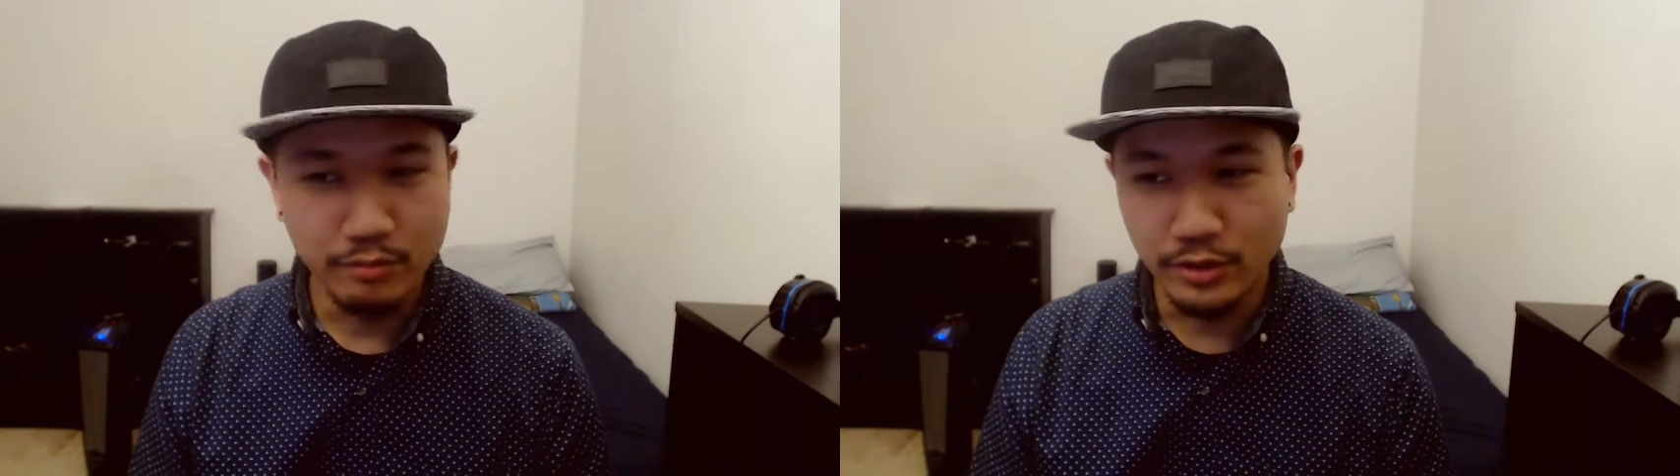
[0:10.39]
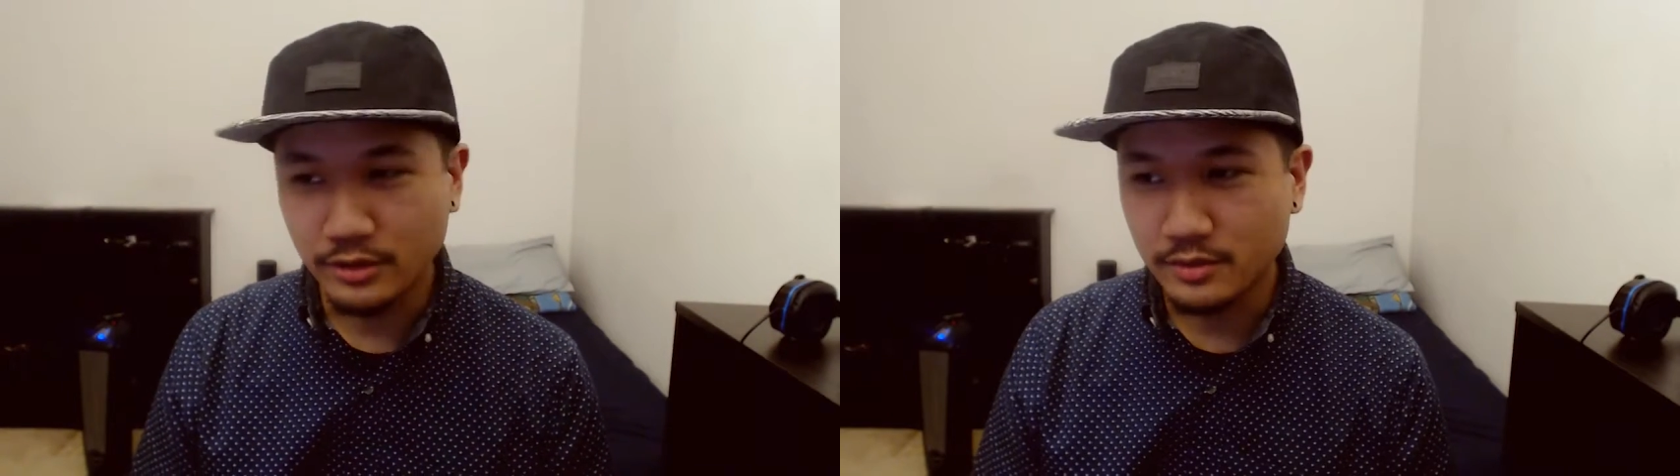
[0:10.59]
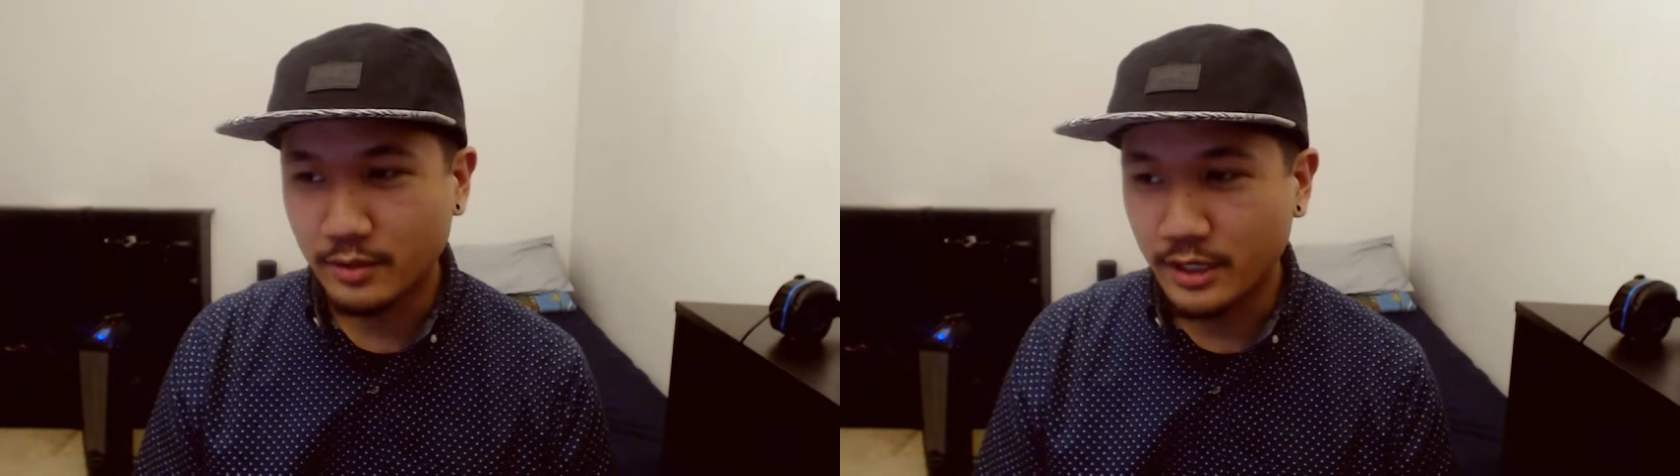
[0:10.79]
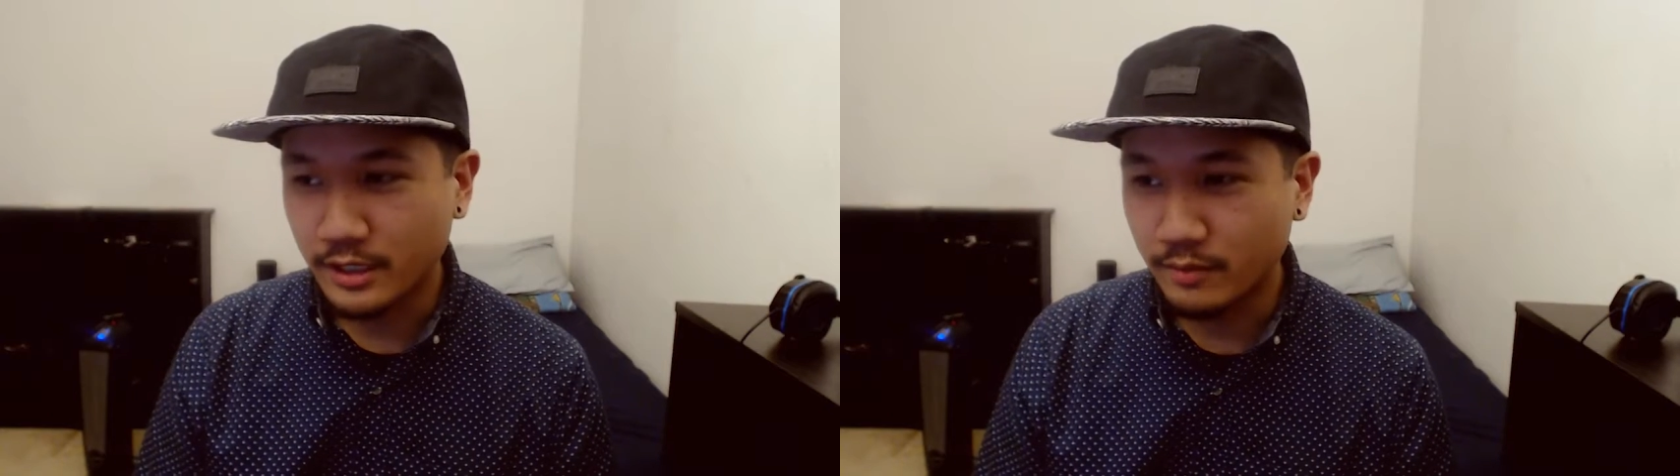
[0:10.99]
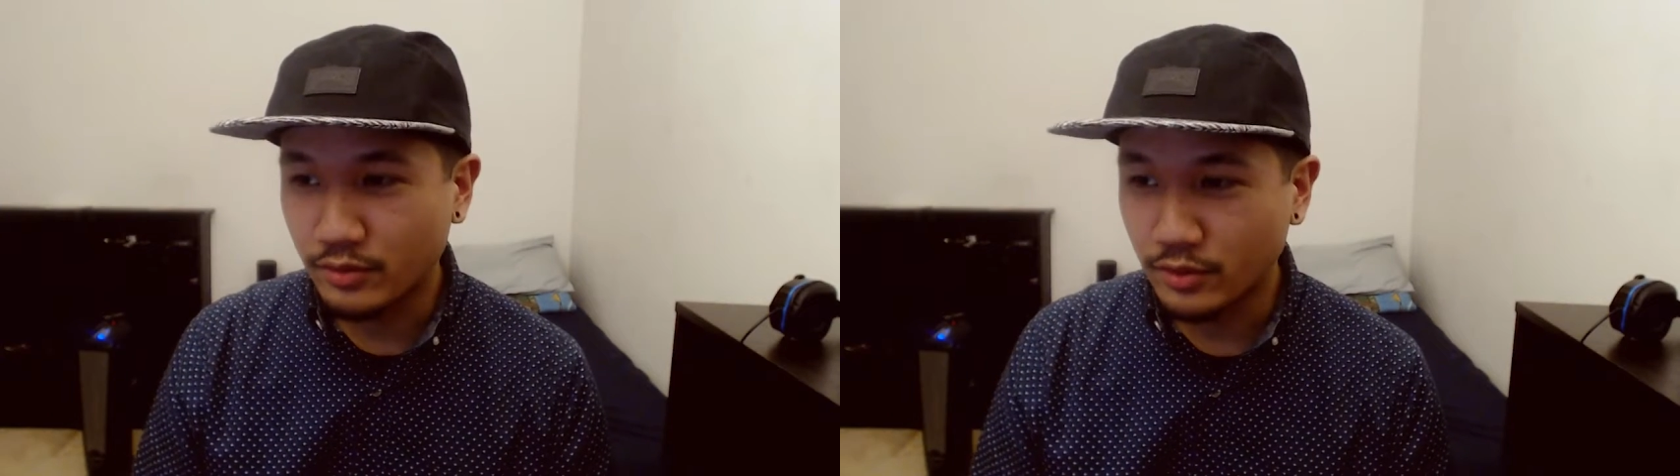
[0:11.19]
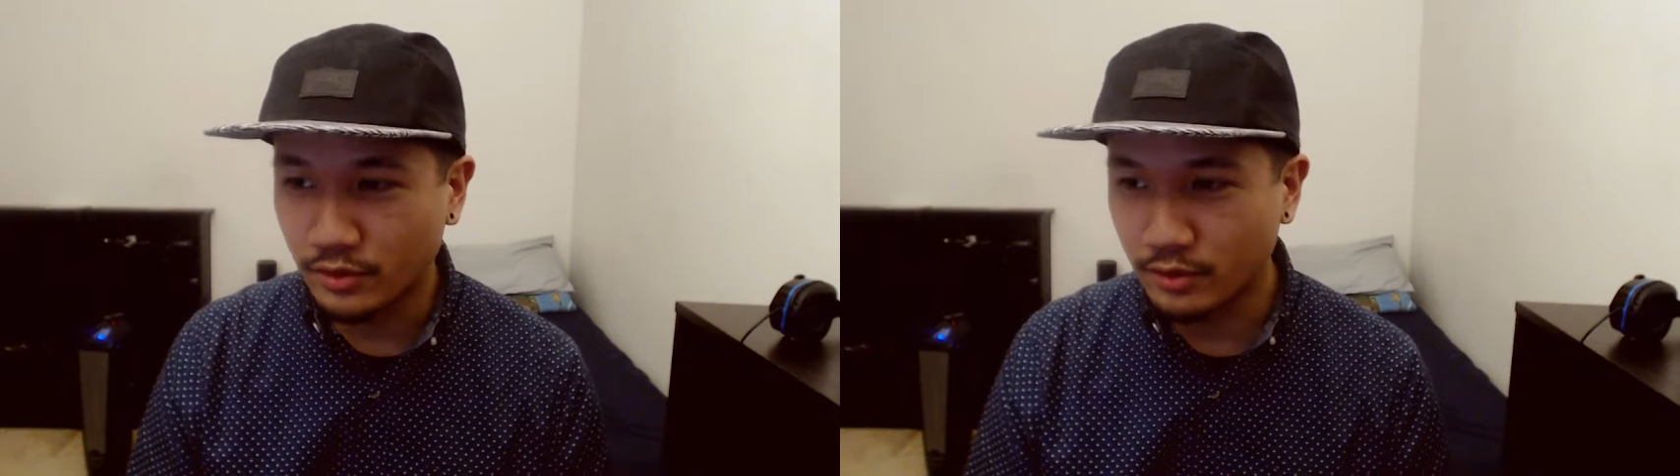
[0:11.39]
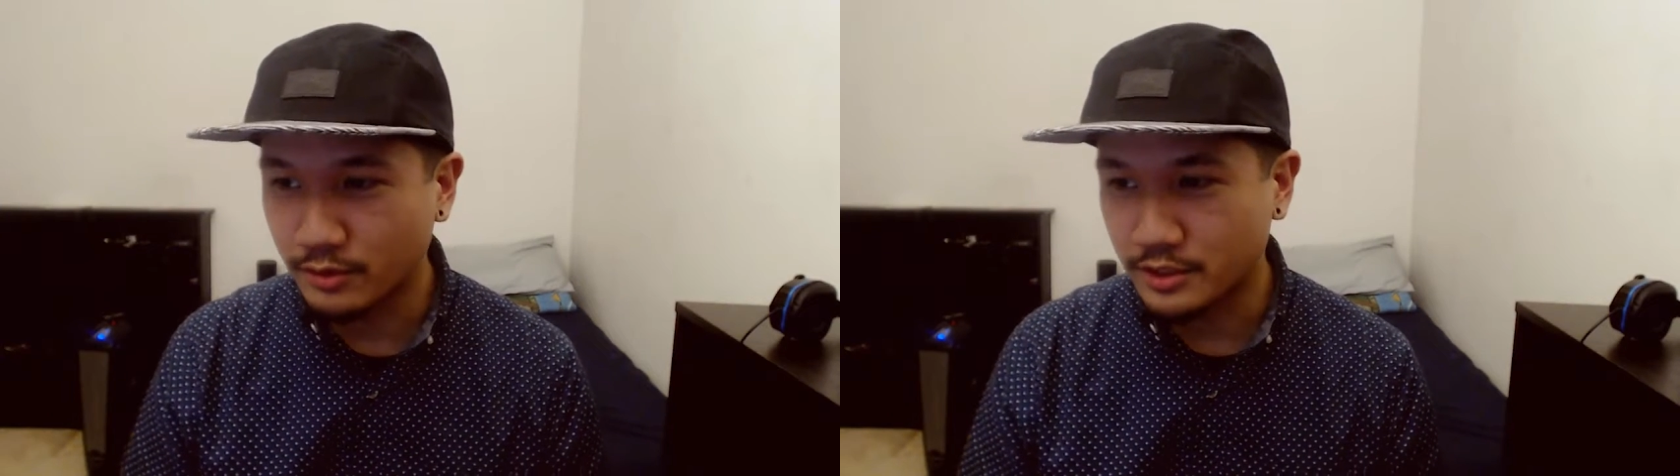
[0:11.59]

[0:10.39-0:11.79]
built my computer,